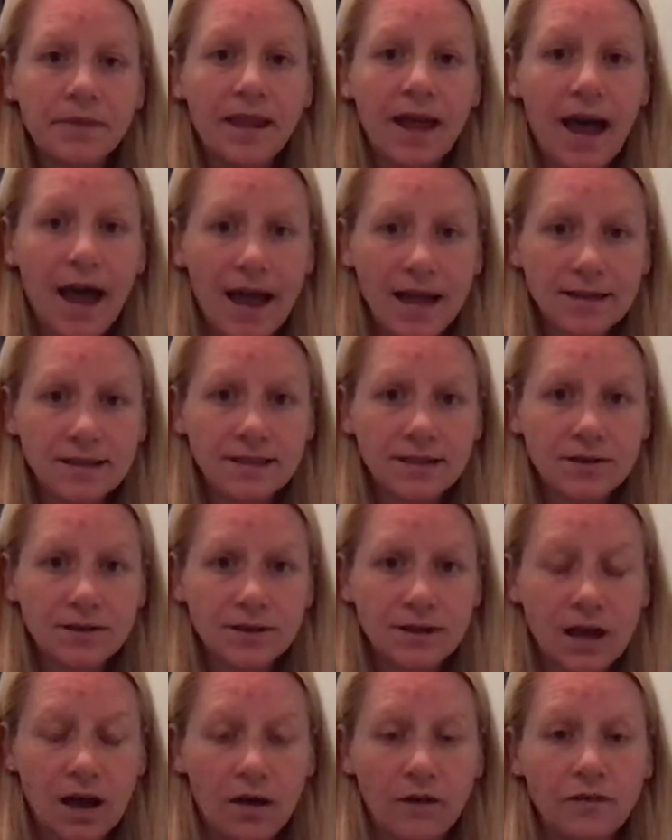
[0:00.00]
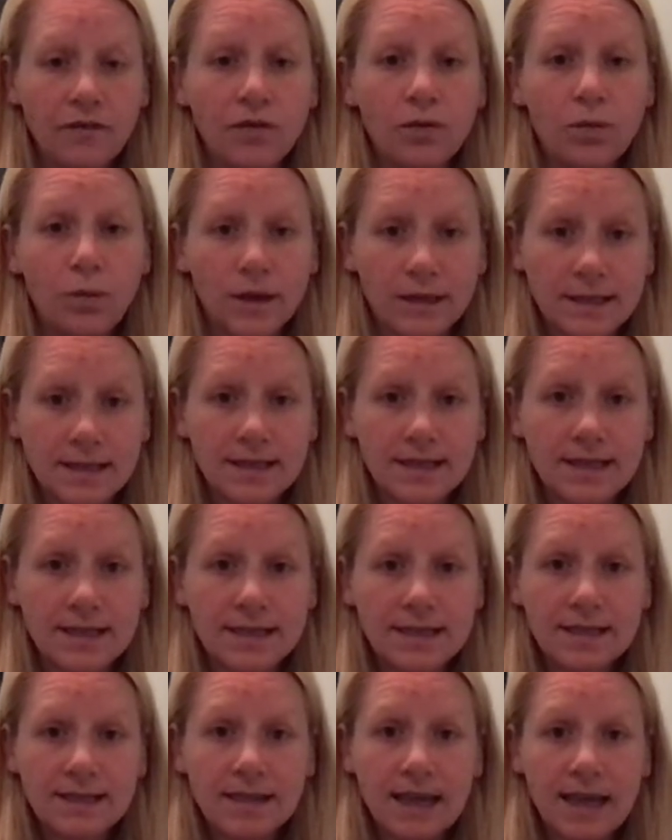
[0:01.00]
Ask yourself, what stays
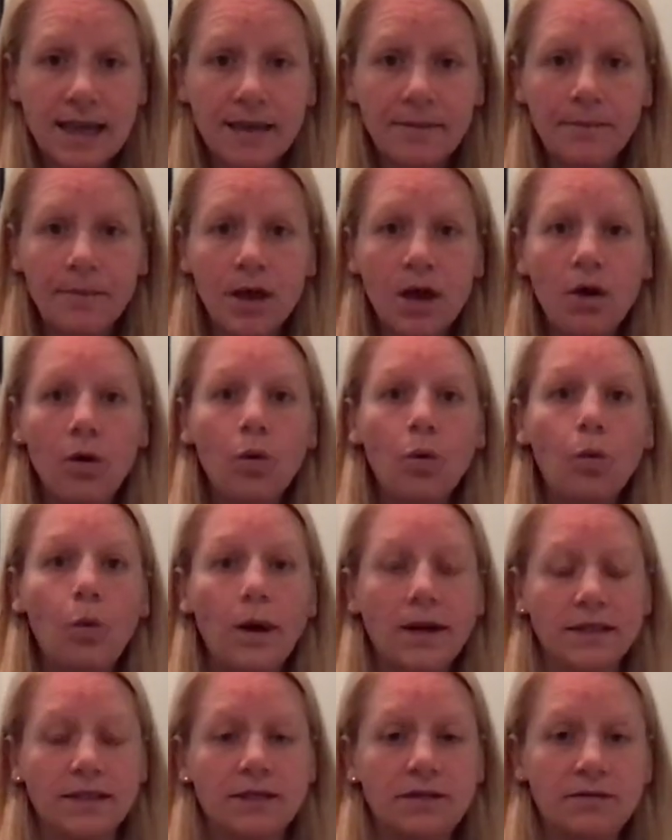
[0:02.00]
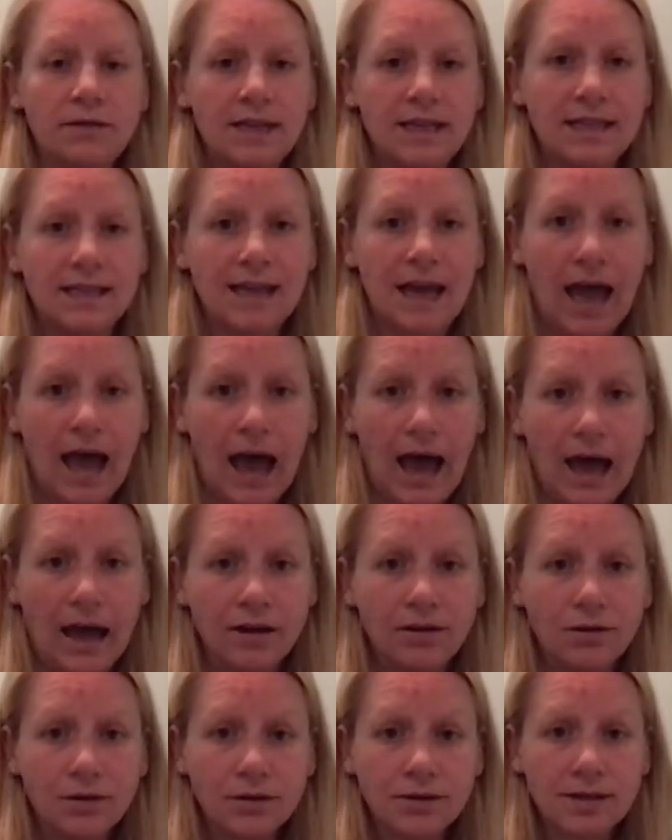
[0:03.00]
the same? What do you need to add
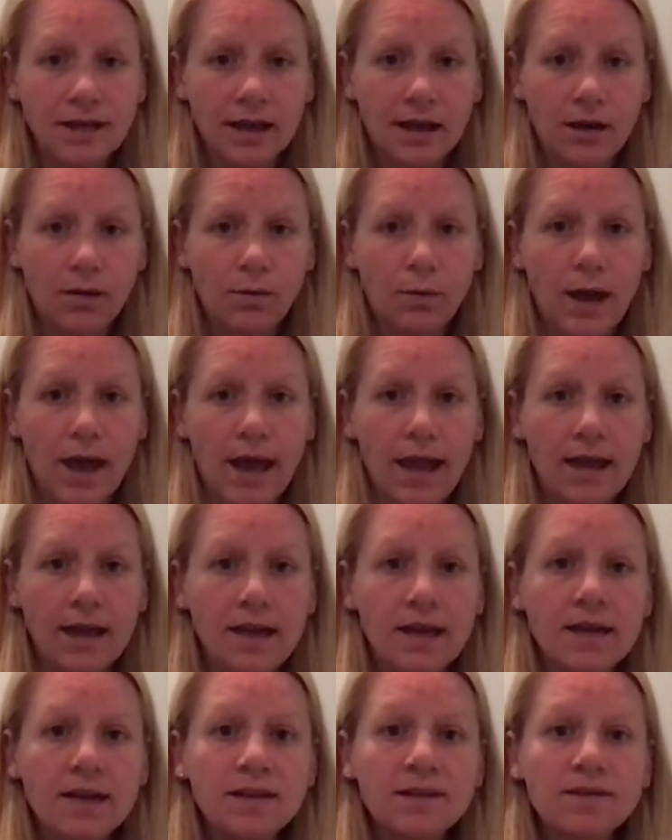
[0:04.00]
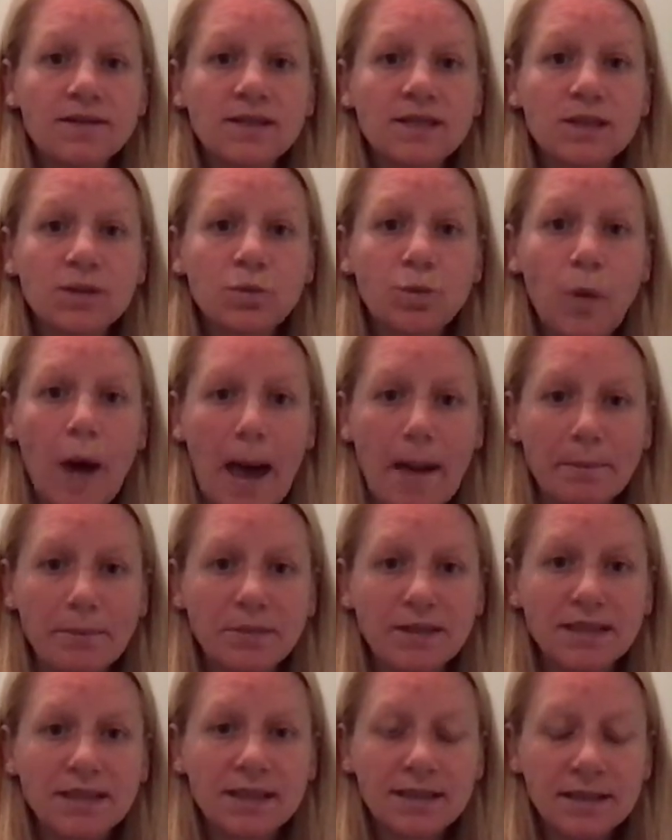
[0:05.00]
or take away?
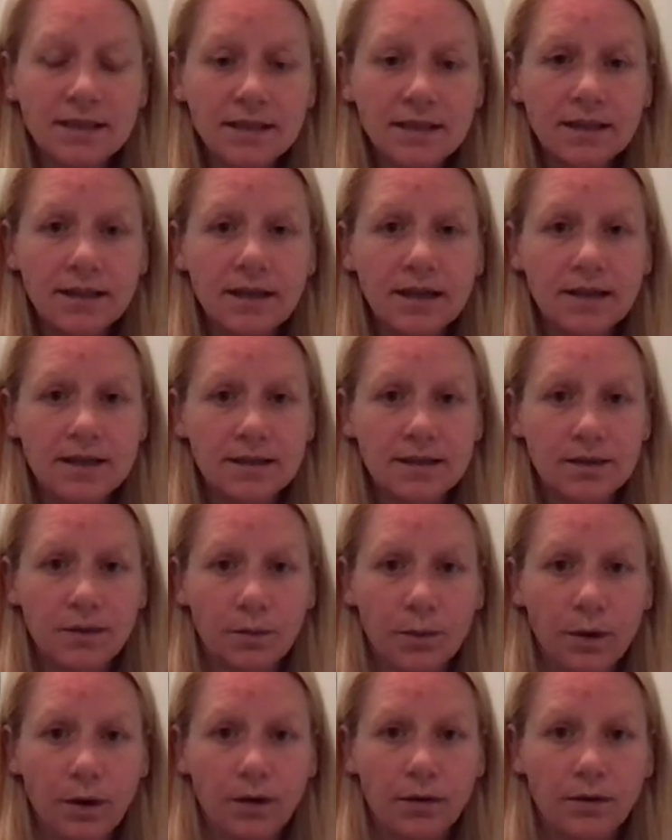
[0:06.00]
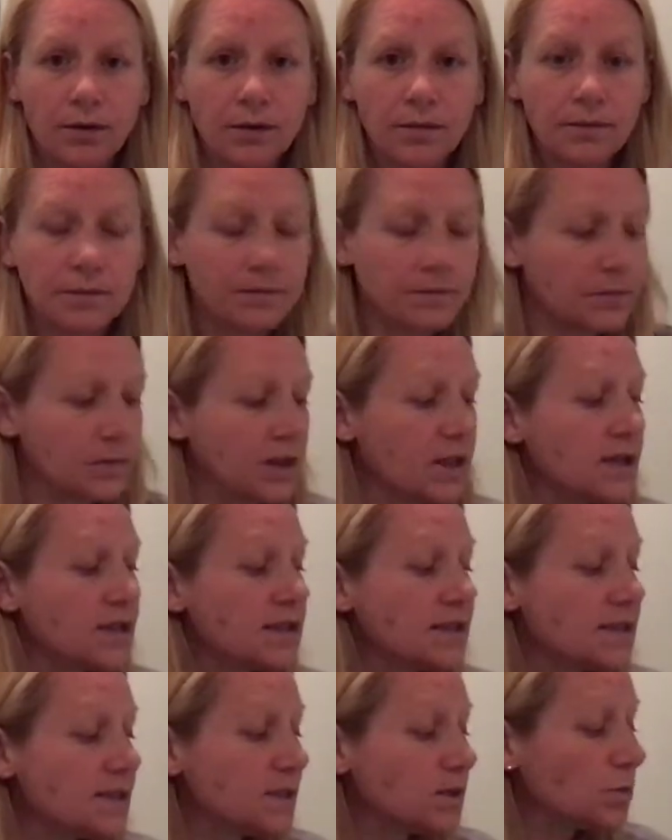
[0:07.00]
Swept is the word.
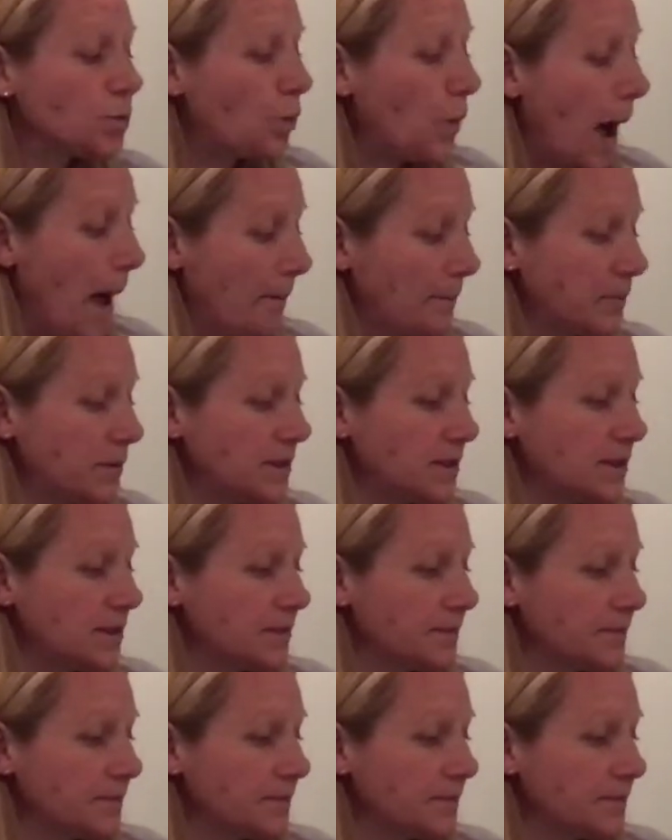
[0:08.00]
Swept.